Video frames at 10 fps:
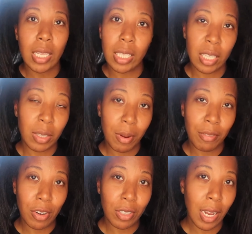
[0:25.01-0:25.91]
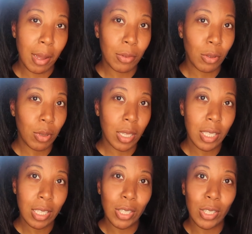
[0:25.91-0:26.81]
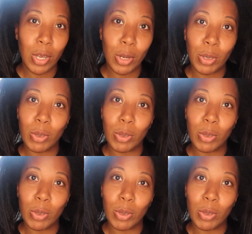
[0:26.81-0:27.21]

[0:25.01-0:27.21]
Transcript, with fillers: This is my first time doing this, so